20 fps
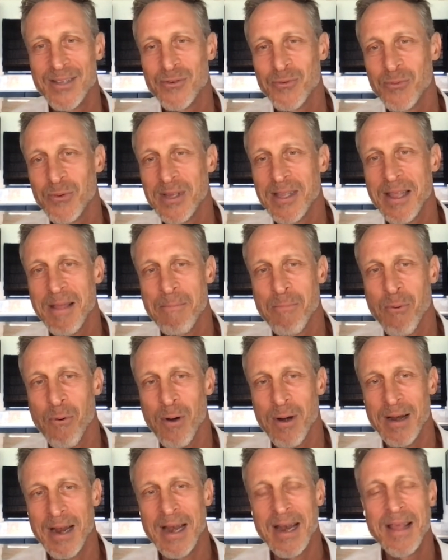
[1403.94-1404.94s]
is really
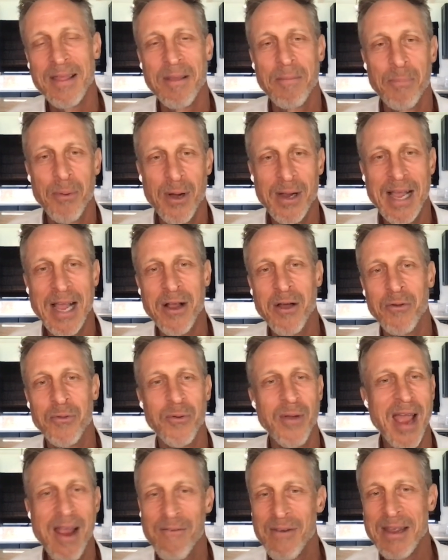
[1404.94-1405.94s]
important. And in the book, I
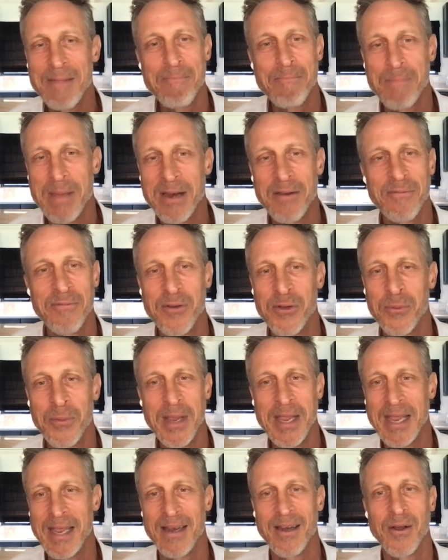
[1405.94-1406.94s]
go through every bit of
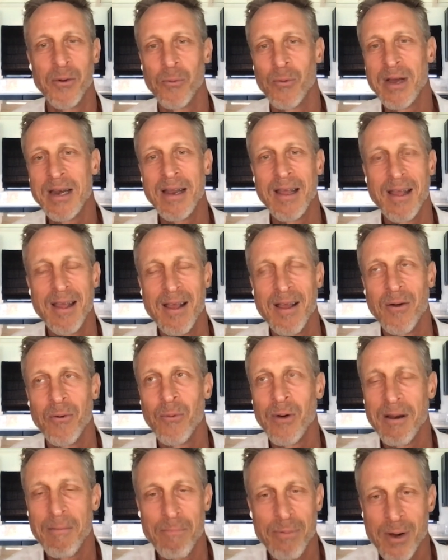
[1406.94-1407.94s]
food we eat. You know what
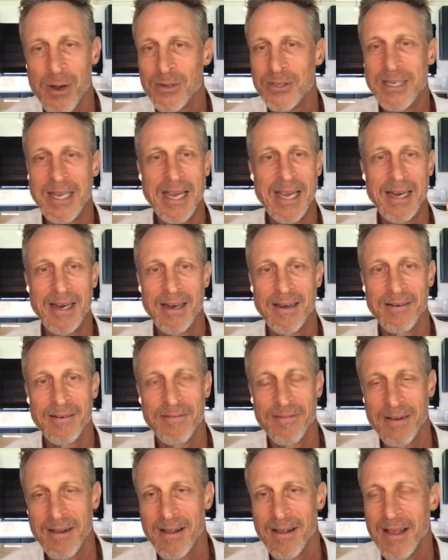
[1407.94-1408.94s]
what protein
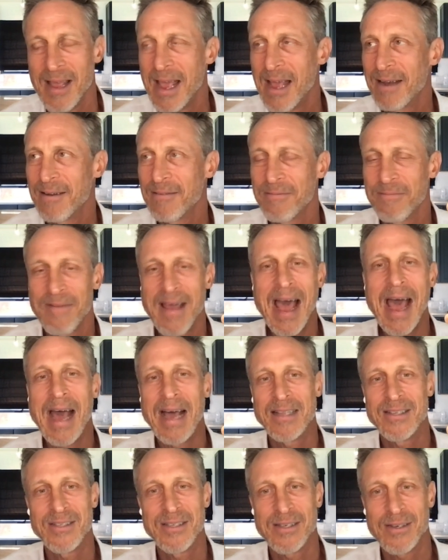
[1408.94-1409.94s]
and and
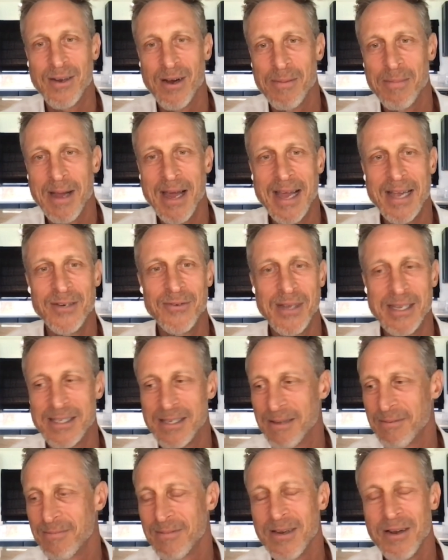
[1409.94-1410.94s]
fats and
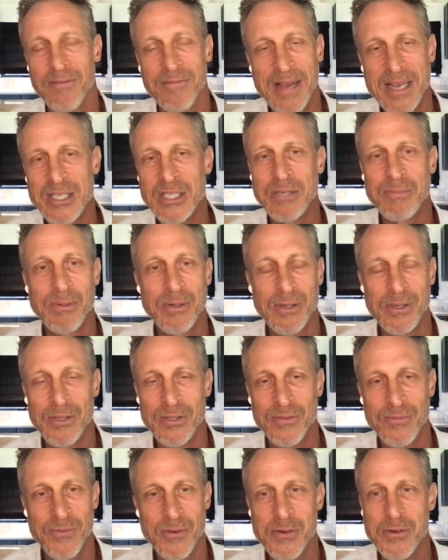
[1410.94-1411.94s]
carbohydrates, uh, you know,
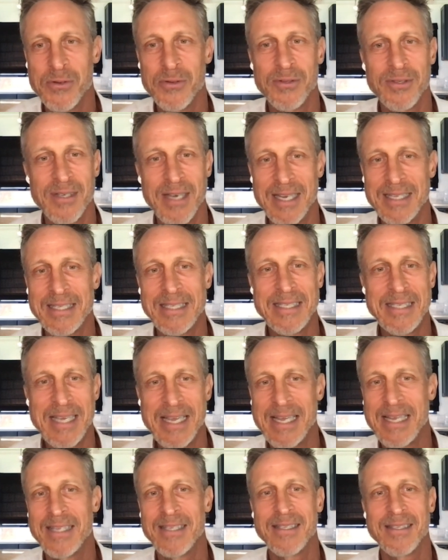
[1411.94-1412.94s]
vegetables, fruit, nuts,
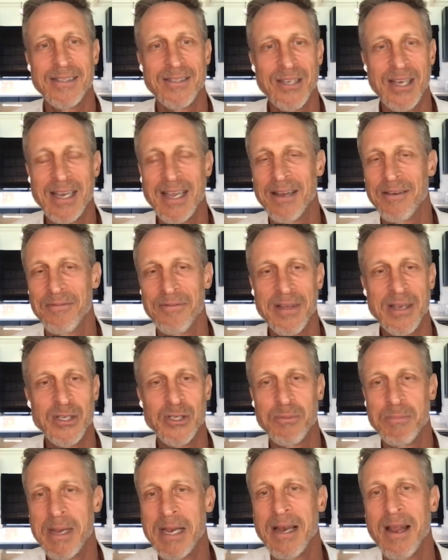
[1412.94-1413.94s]
seeds, chicken,
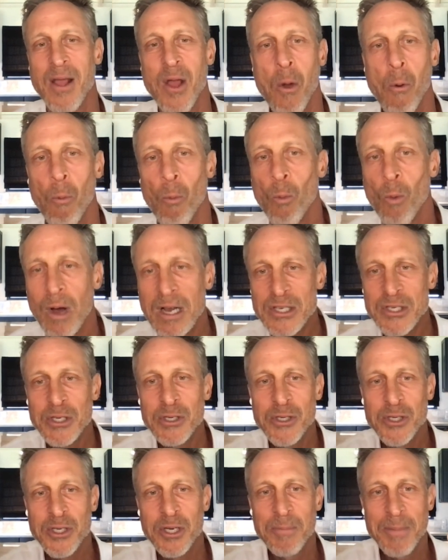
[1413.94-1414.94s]
fish, meat,
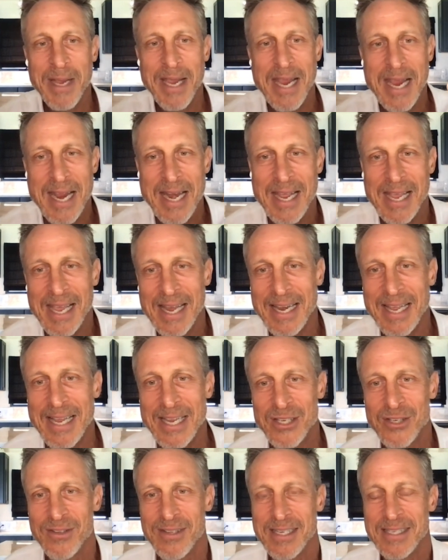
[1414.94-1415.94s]
what you should be eating in
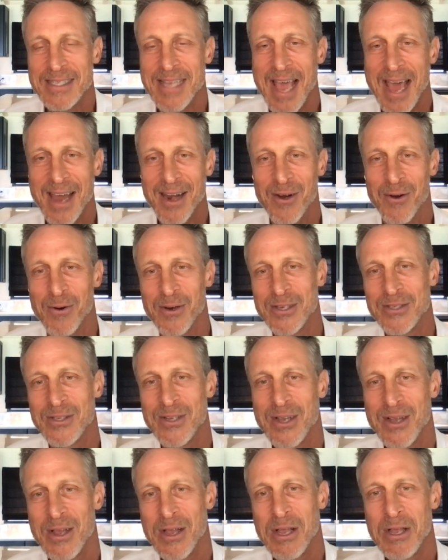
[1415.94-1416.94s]
each of these
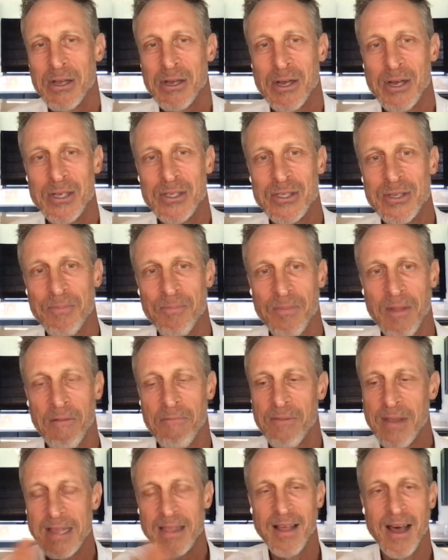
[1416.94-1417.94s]
categories. Because
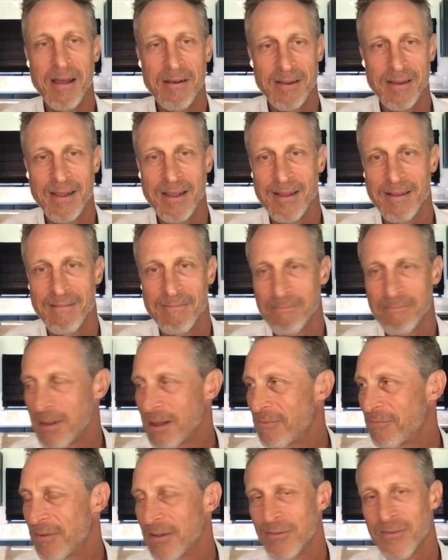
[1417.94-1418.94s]
a feedlot
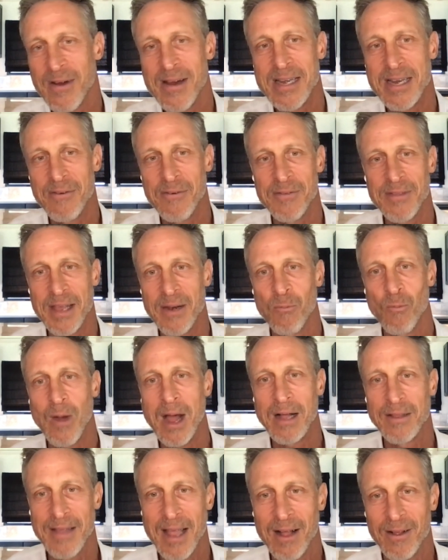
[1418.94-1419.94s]
beef is very different
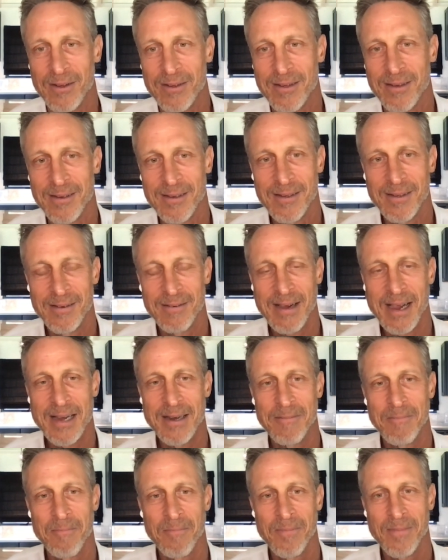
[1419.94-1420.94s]
than wild elk,
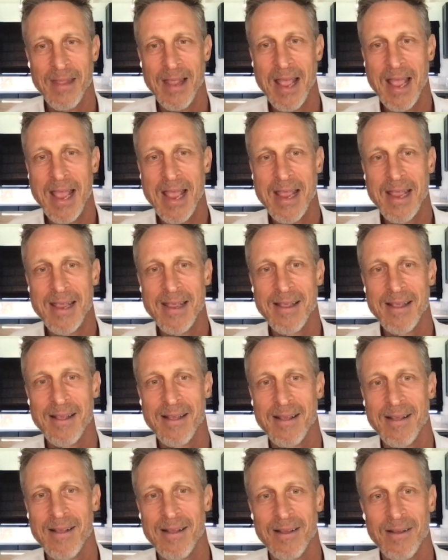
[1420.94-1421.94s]
right?
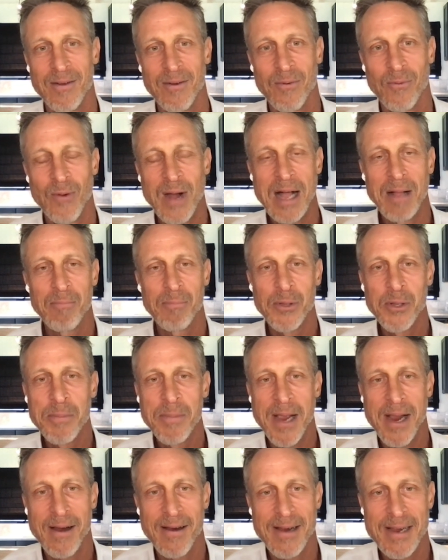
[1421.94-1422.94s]
A wild
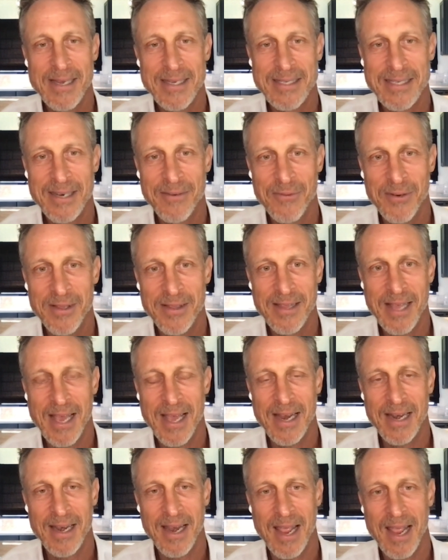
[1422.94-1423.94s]
blueberry is different
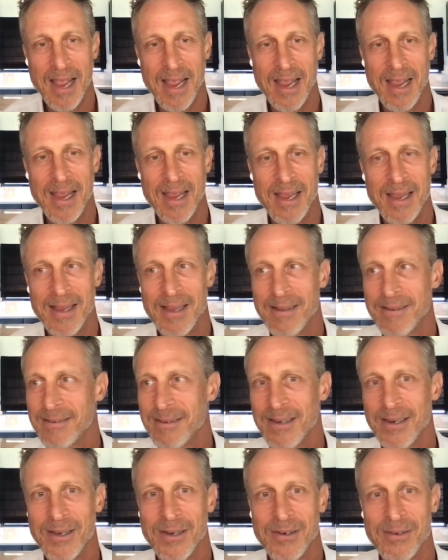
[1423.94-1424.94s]
than a,
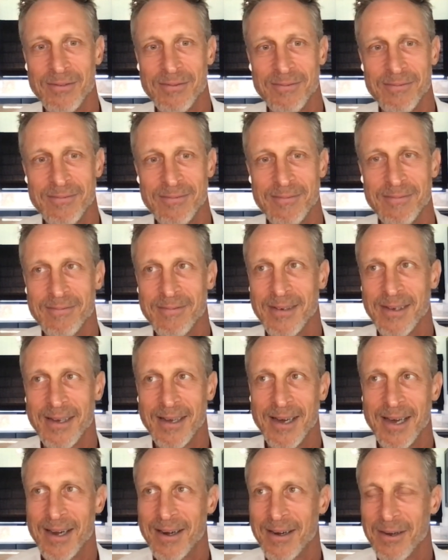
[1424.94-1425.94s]
you know,
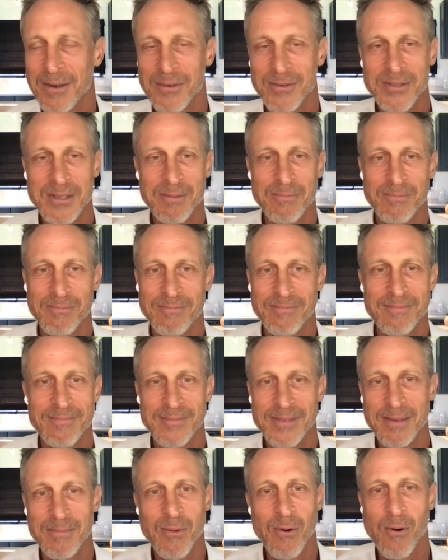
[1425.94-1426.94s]
uh, I don't know, some
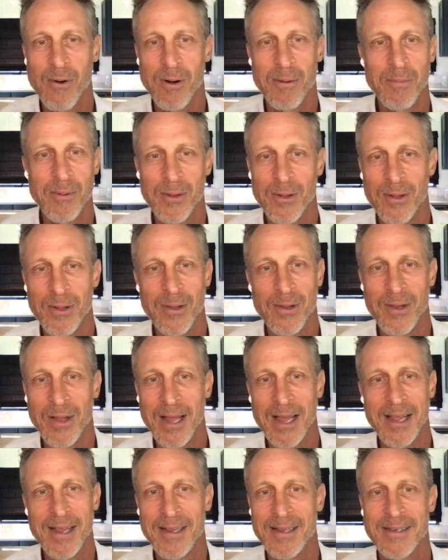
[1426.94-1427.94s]
some horrible
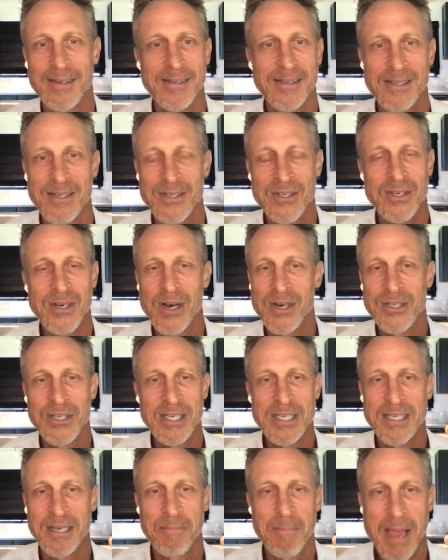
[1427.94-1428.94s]
like starchy